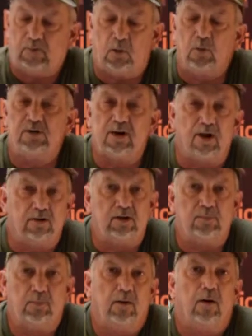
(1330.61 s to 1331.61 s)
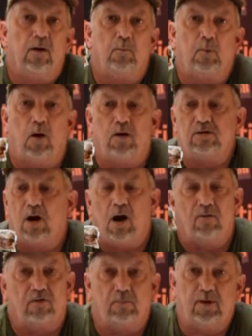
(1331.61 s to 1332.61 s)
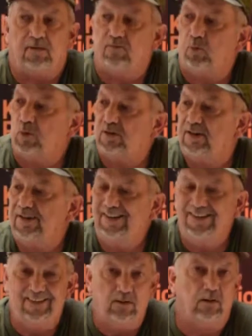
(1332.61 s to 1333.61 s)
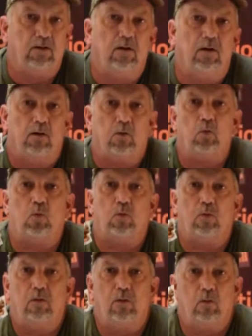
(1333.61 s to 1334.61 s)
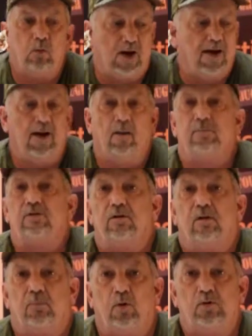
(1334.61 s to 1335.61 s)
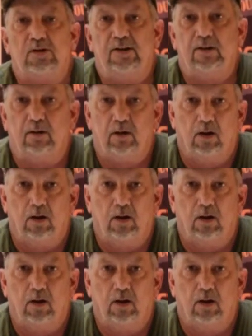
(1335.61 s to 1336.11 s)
The reason I like these bars, they offer up like 14 grams of protein.